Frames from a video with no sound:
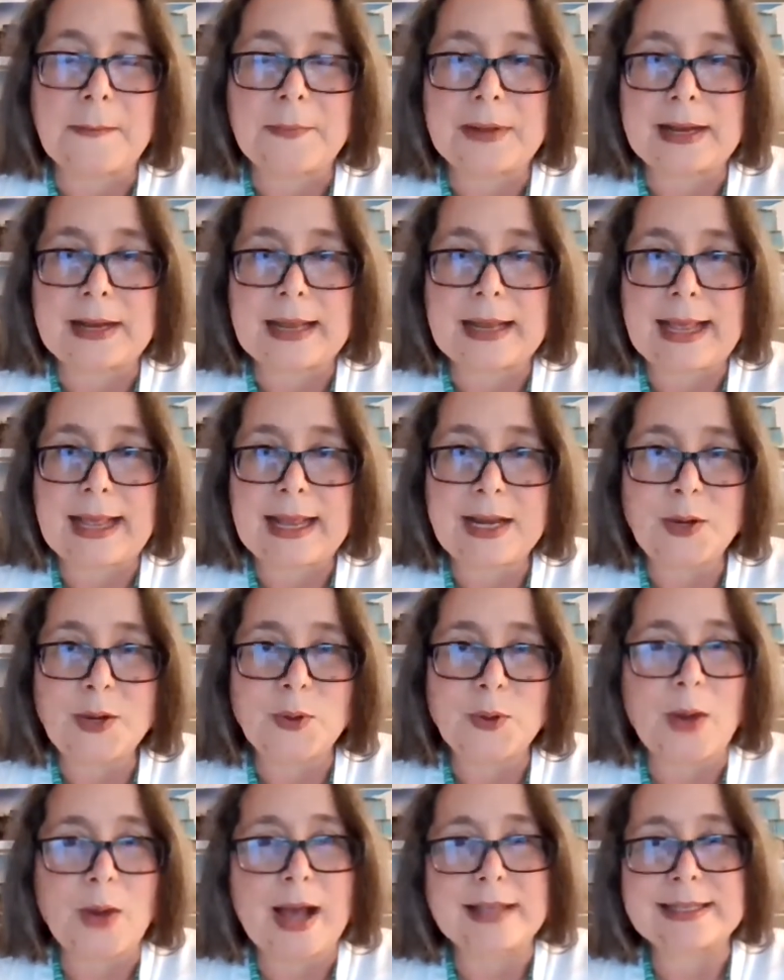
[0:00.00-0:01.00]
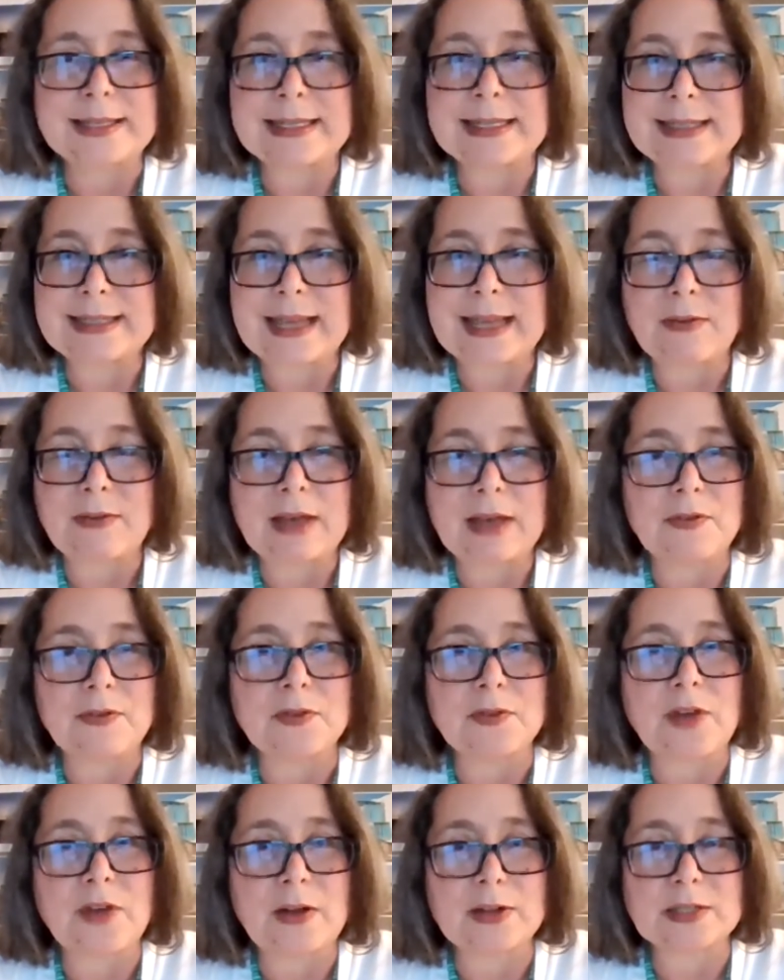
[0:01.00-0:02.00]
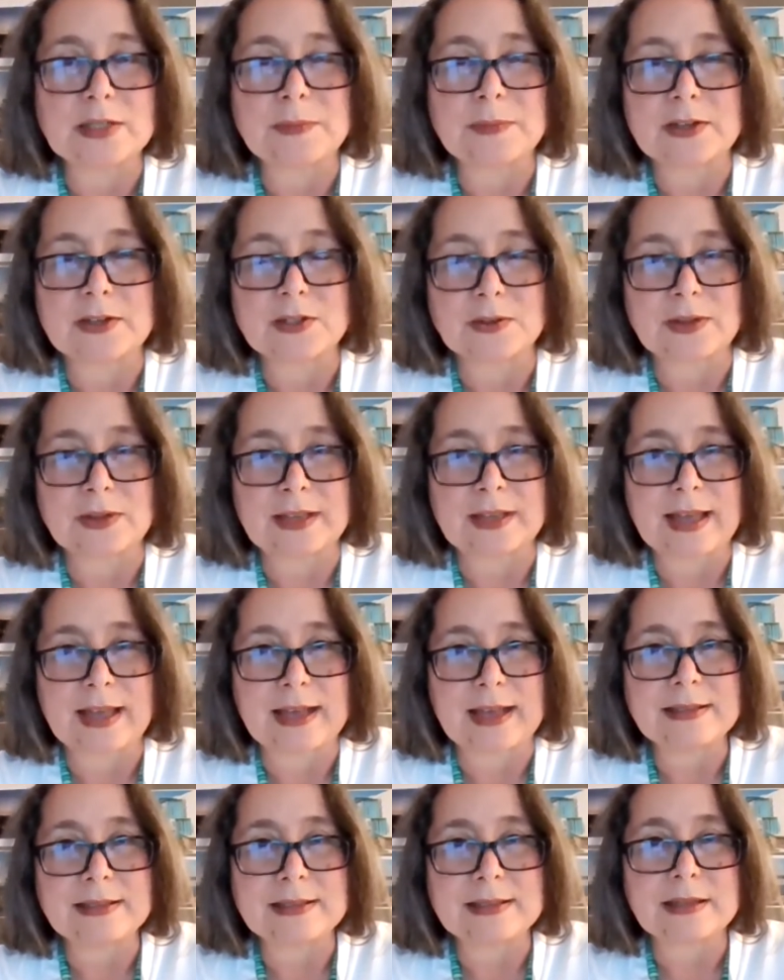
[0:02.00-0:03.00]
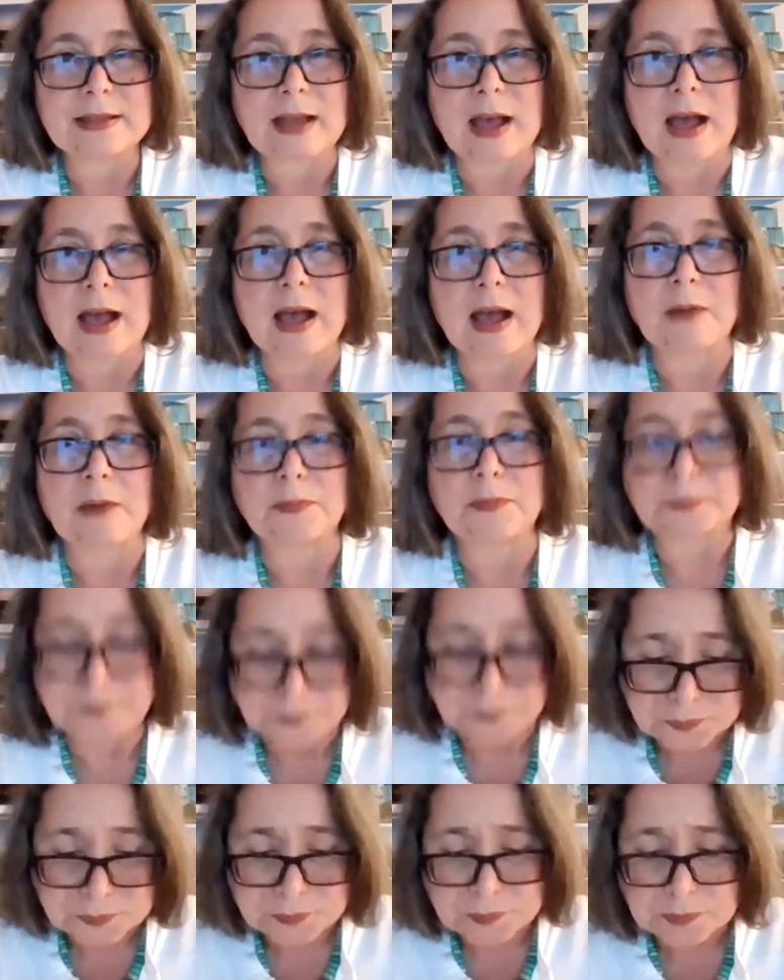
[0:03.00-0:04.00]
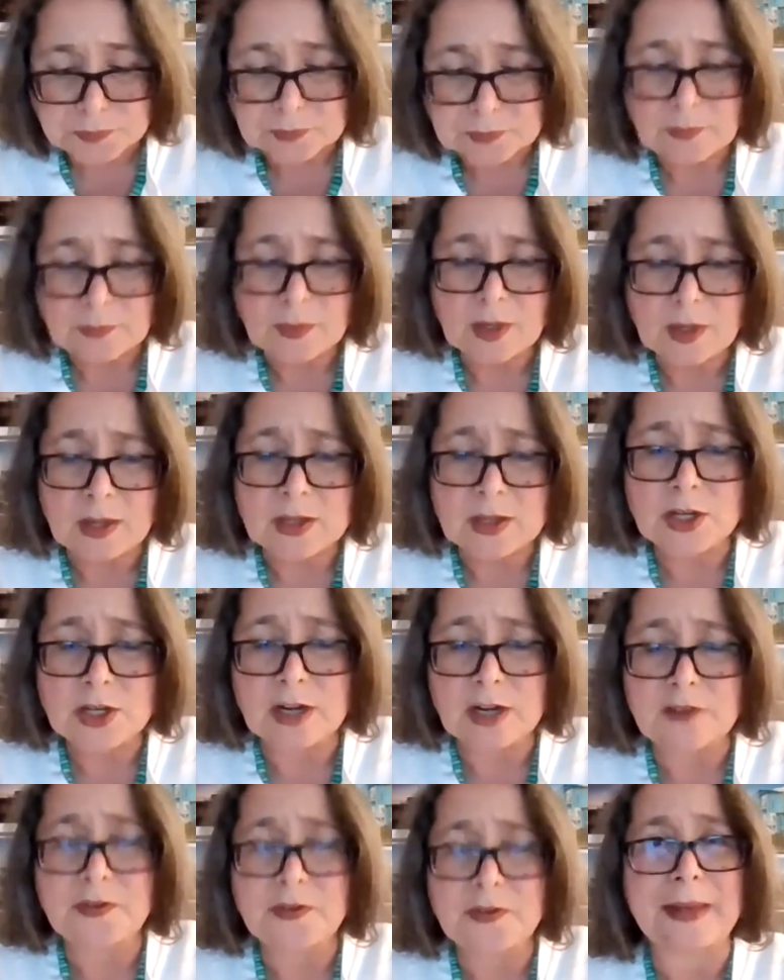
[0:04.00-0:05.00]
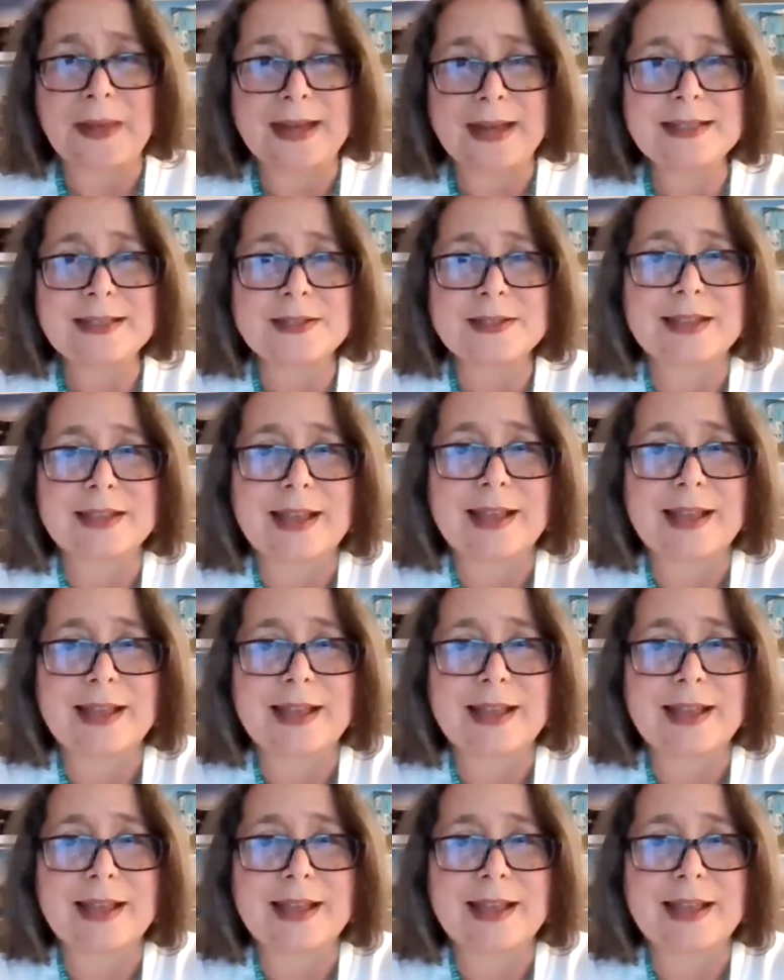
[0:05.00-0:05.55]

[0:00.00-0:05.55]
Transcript: But anywho, today we have a very special guest, Jonathan Perez